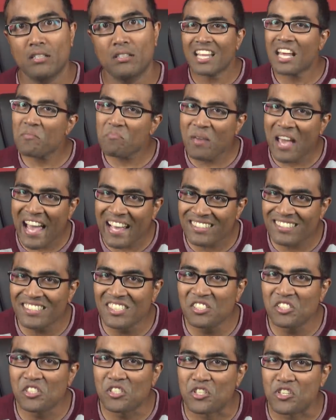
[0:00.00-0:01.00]
That
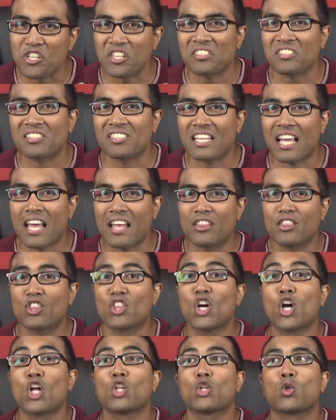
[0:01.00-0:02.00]
passage just said
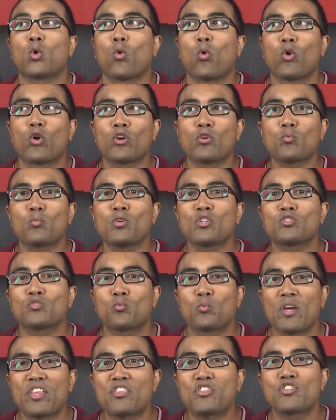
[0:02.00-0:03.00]
the Lord was
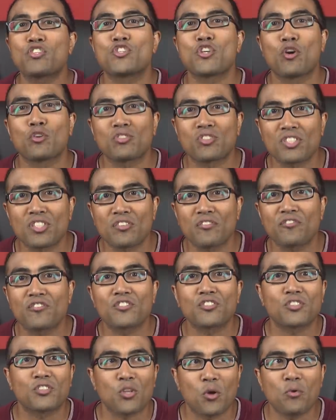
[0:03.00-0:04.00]
with Joseph
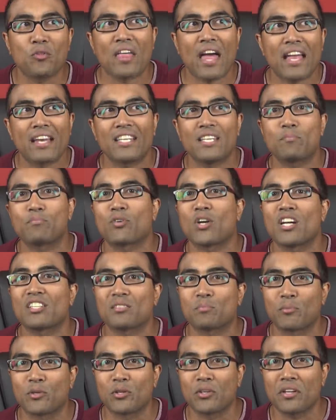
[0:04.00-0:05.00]
so that he
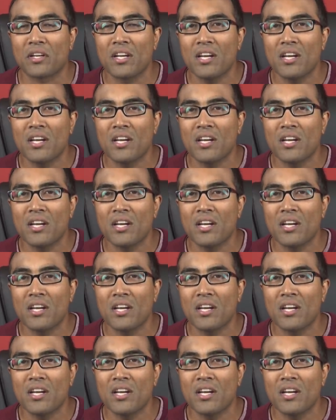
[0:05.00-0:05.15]
prospered.